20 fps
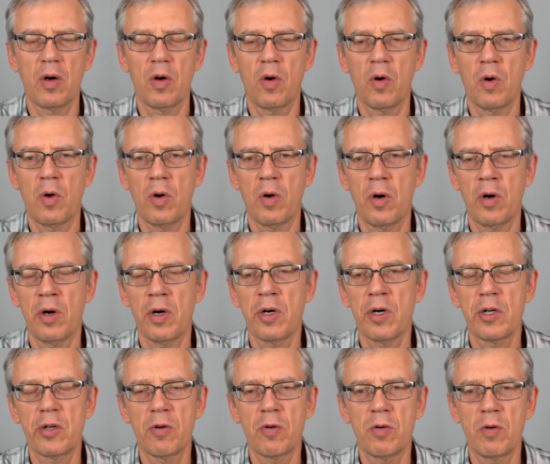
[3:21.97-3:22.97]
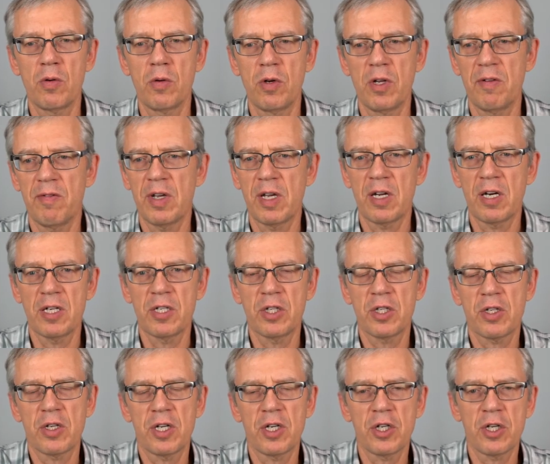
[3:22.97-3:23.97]
or you leaving
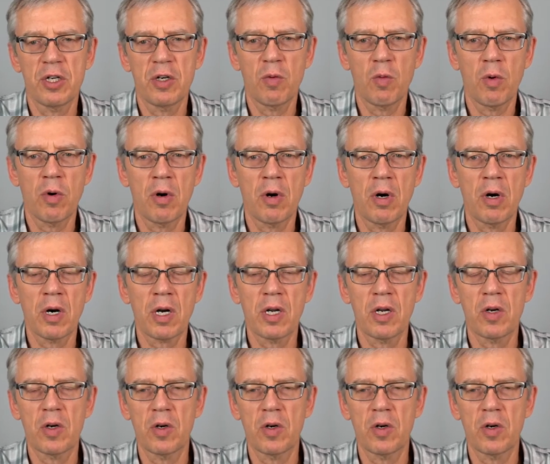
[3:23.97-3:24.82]
registration work,